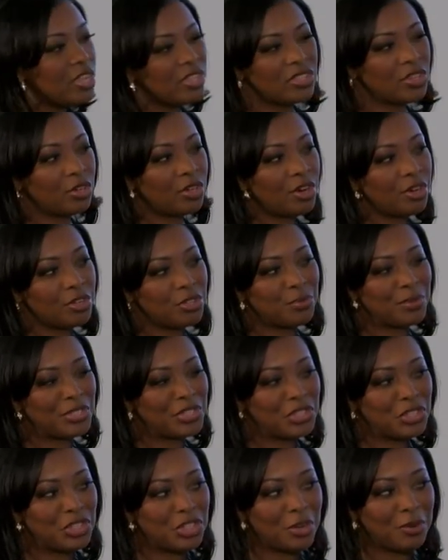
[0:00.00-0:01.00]
So Kurtis
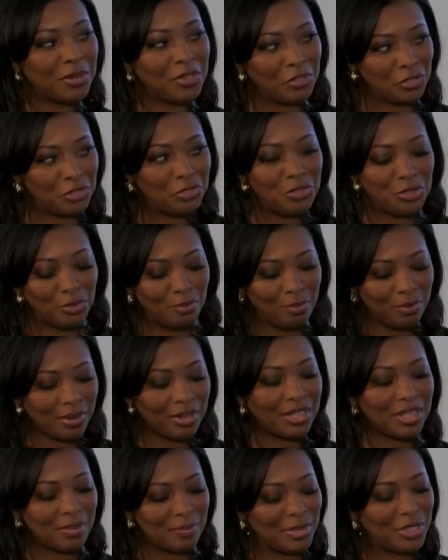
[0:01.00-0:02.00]
wasn't joking. You do
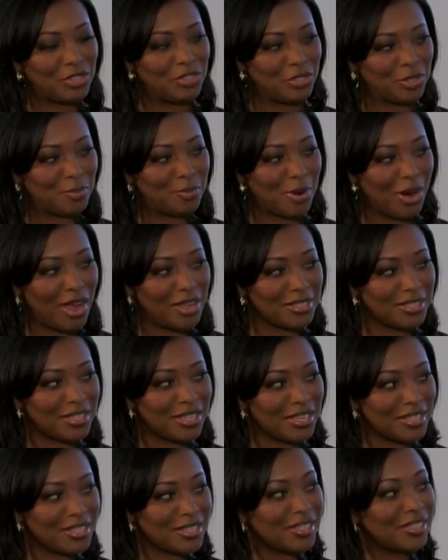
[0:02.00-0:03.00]
bring him into the
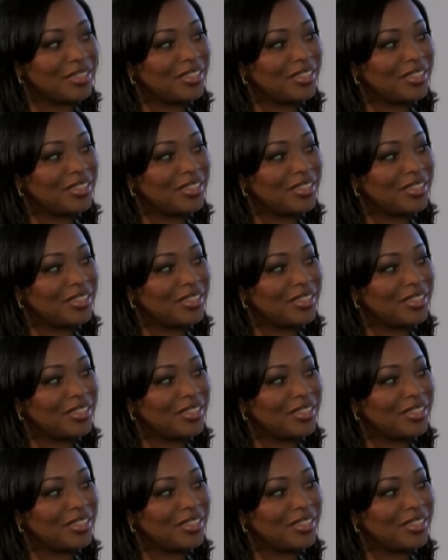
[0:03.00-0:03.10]
process.